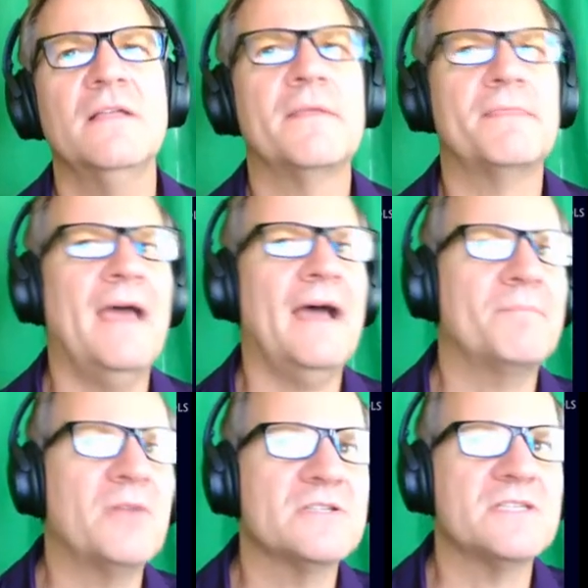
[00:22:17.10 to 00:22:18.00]
that
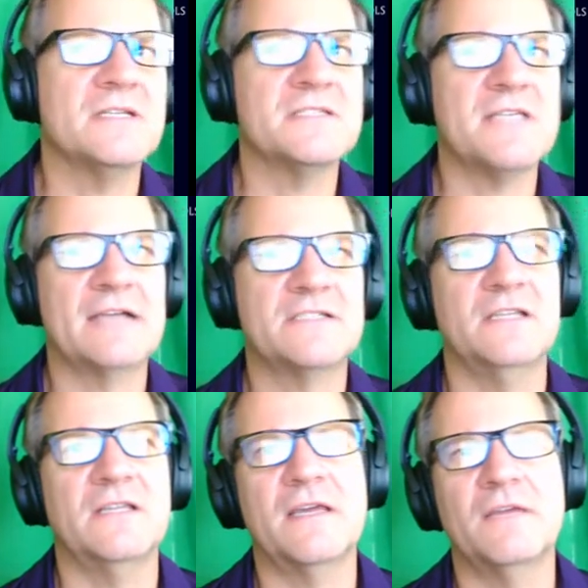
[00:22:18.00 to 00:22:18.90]
that person is actually
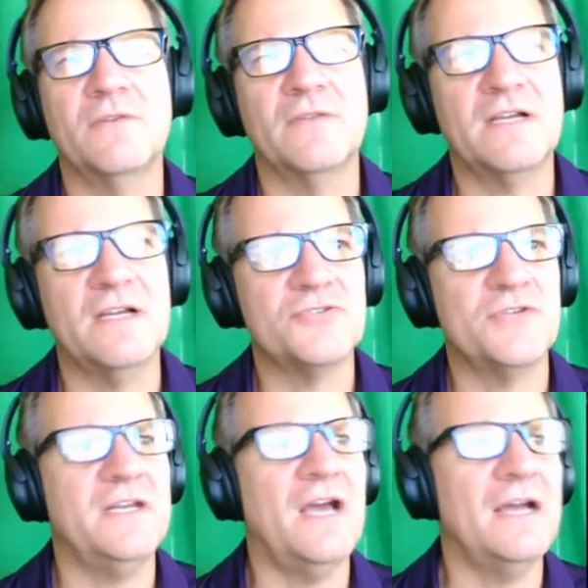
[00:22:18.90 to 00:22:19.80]
looking for the
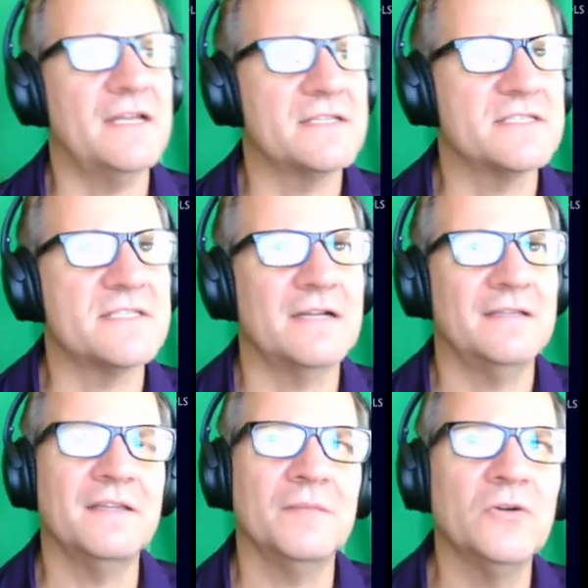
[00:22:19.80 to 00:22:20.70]
country, not
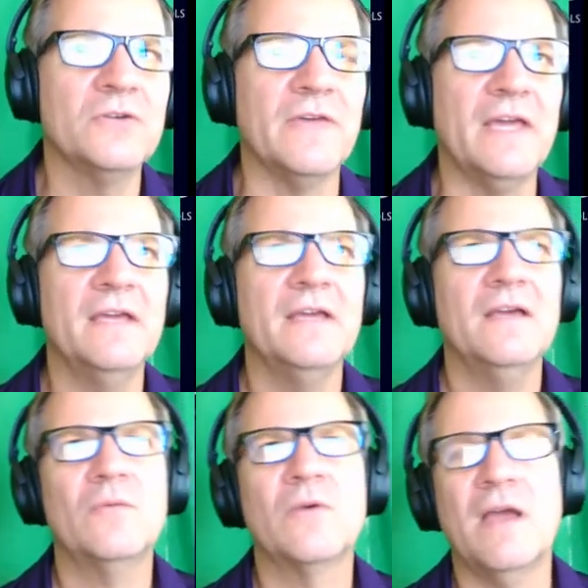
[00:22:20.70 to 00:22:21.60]
necessarily the movie.
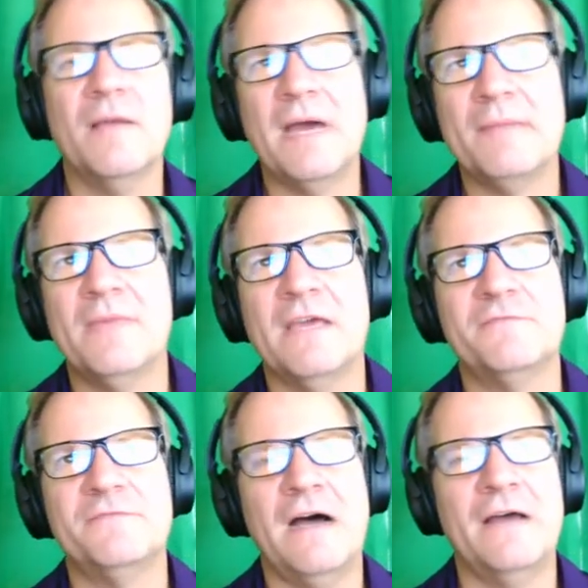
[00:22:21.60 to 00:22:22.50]
Where it might be a
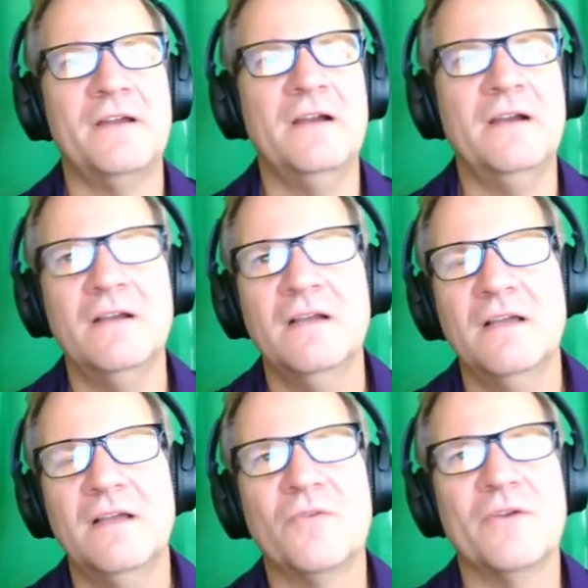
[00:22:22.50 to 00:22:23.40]
father,
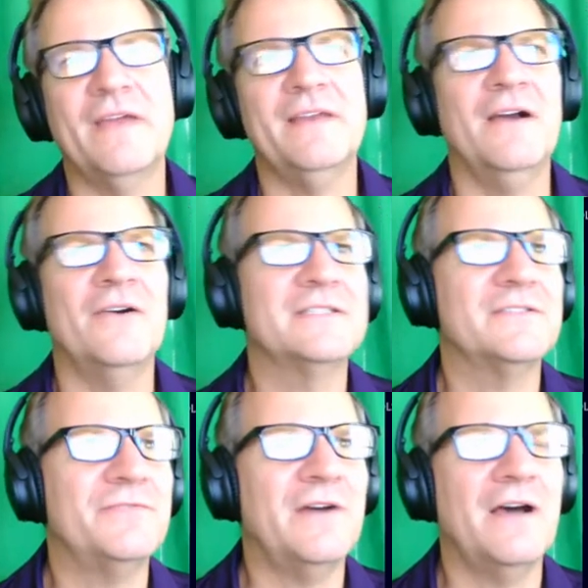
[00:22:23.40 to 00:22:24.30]
where they know it's
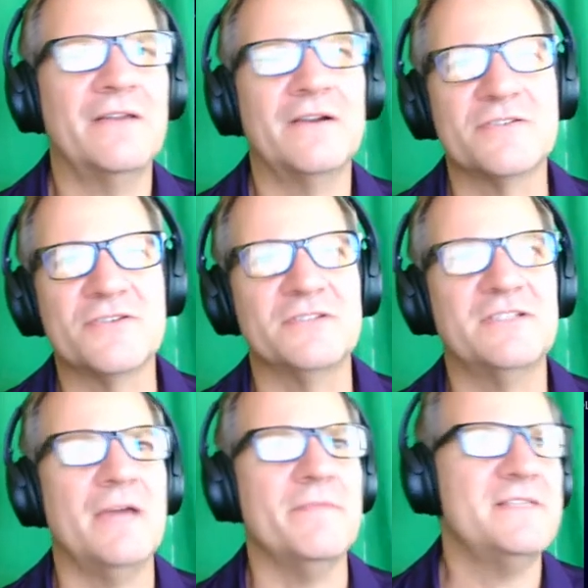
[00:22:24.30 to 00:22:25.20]
a father a certain
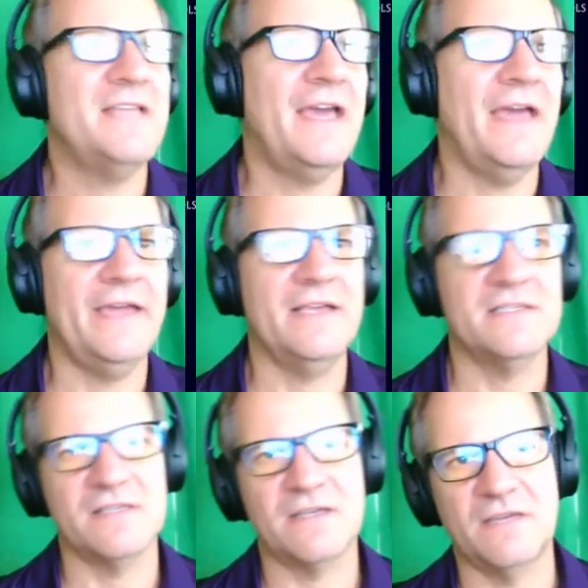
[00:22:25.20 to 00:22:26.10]
time of day,
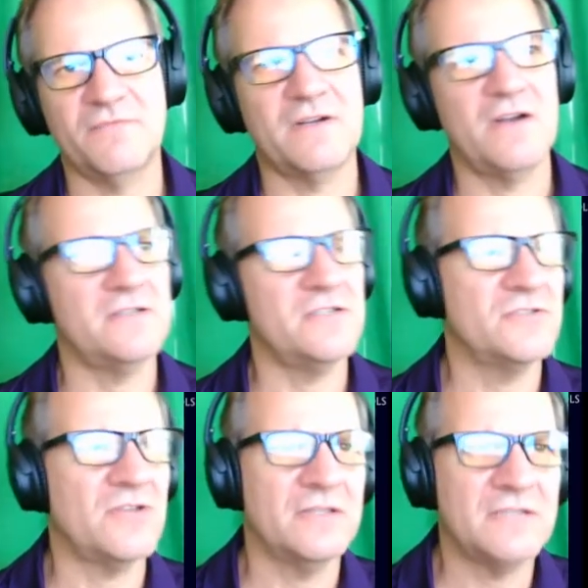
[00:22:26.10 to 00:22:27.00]
he's looking for
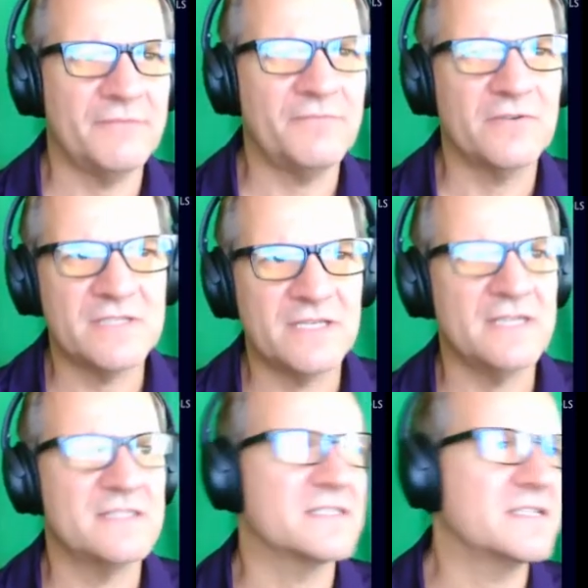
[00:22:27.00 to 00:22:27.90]
cartoons all the time for his
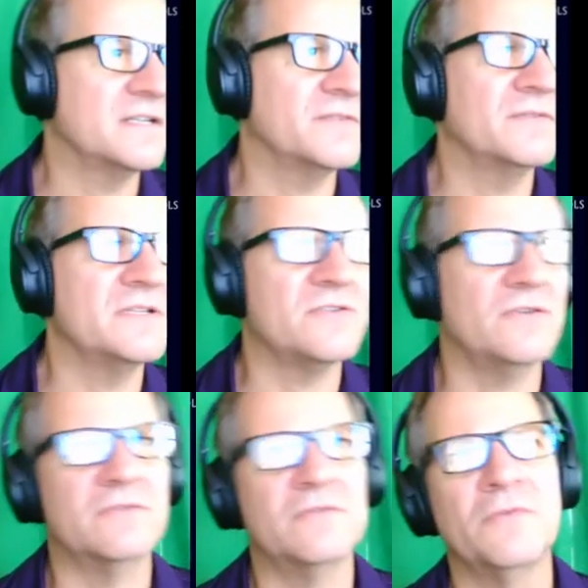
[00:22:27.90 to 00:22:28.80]
kids, it's going to
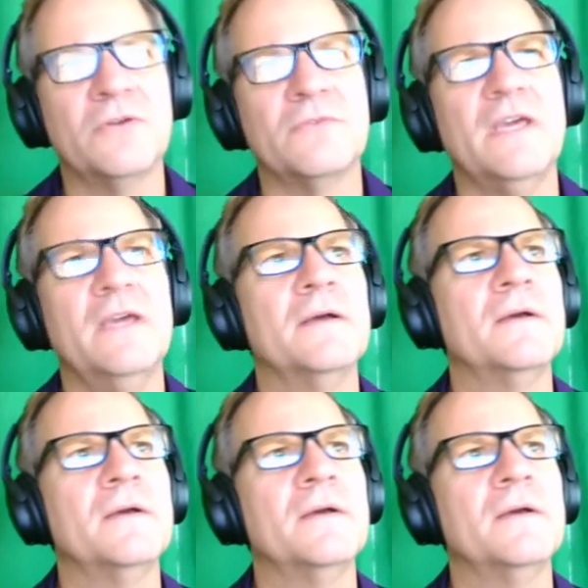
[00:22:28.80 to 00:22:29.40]
result with a movie.